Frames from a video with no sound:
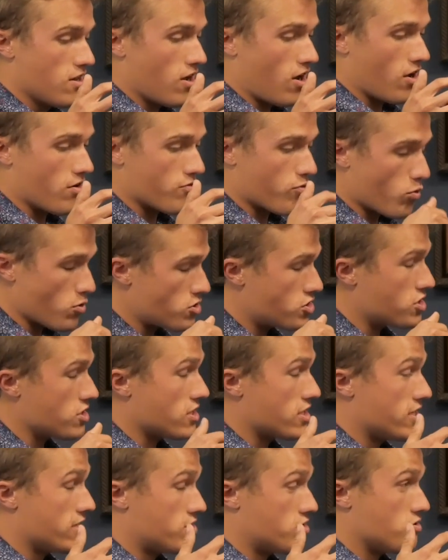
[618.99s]

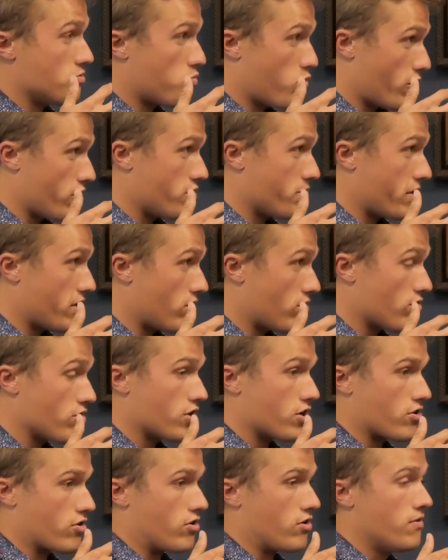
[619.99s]
Unfortunately, to a point you made
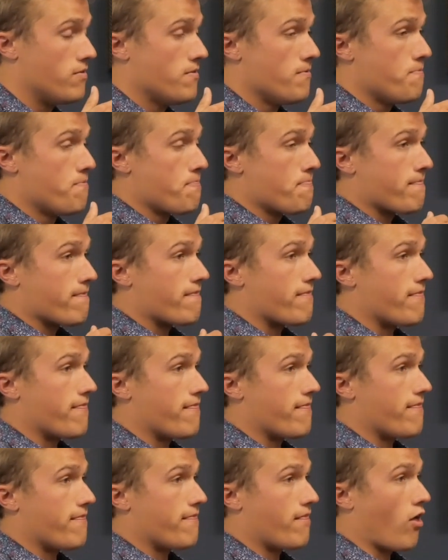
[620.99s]
earlier,
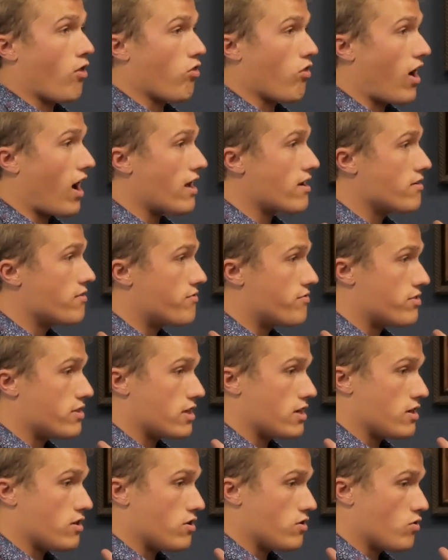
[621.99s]
a lot of
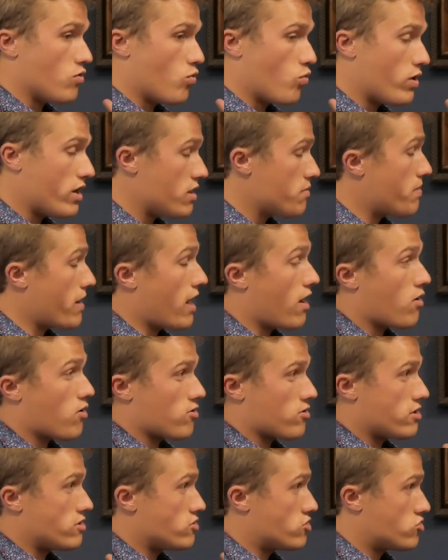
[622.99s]
the wind
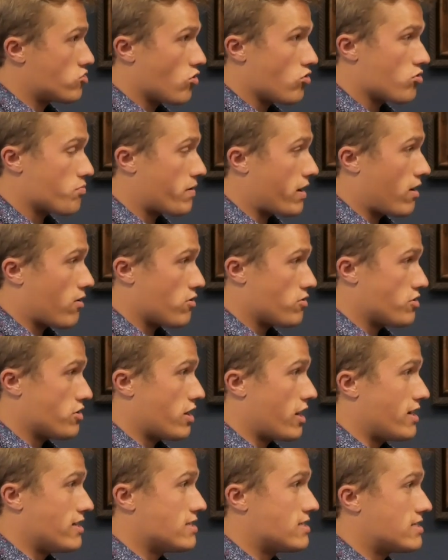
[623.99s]
power and solar power in the
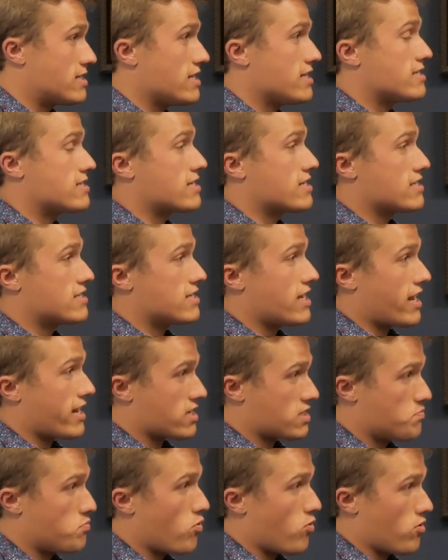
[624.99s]
United States gets
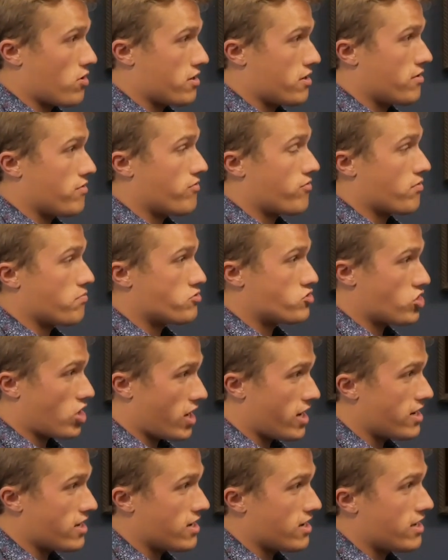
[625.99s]
exported from
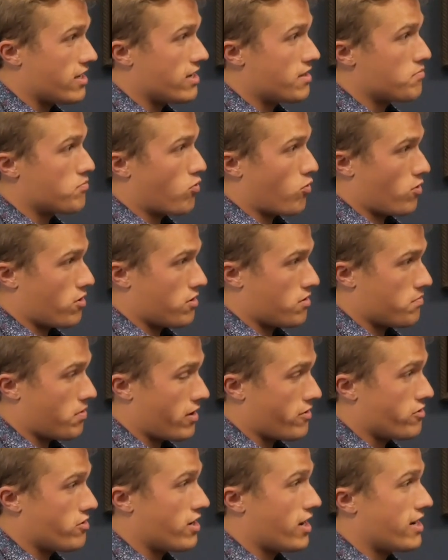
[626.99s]
China and imported
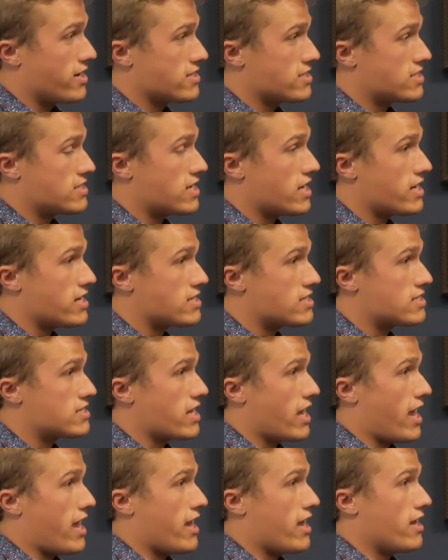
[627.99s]
by the United
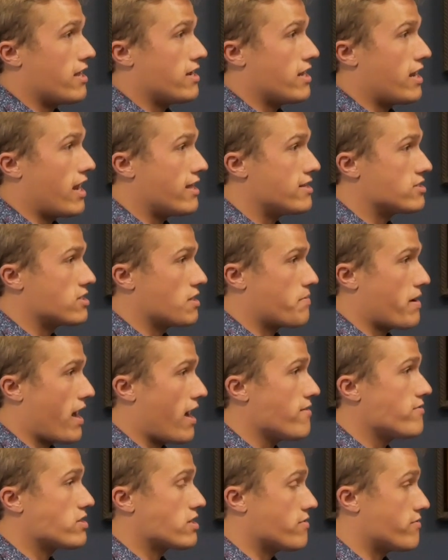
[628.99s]
States, and it ends up
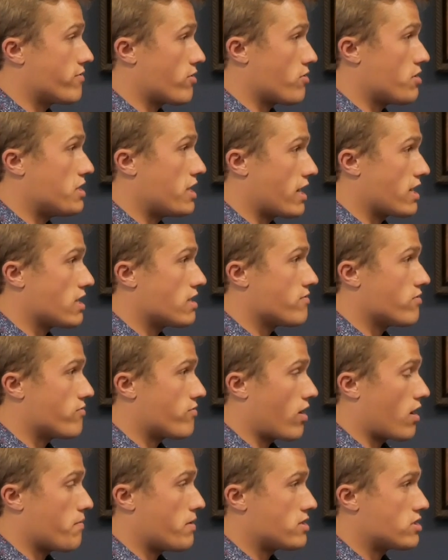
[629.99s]
having a very negative
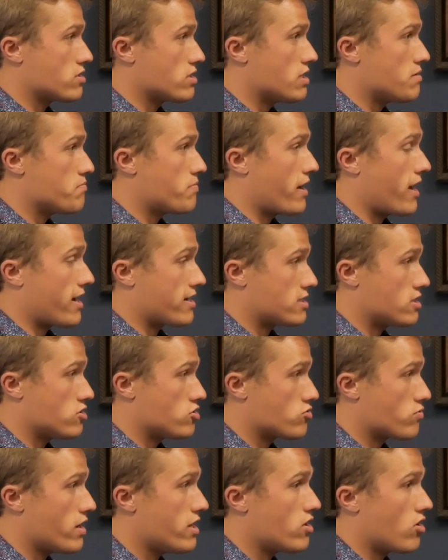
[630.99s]
environmental impact and
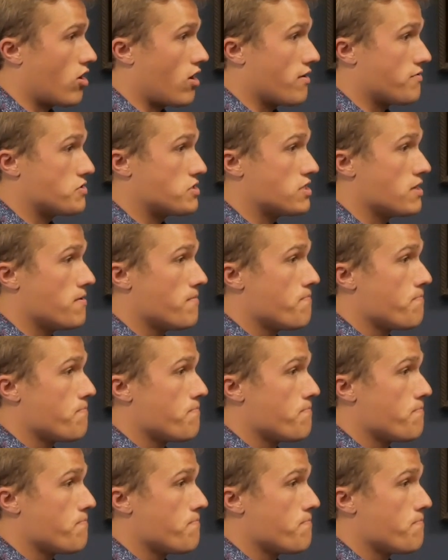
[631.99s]
trade-offs.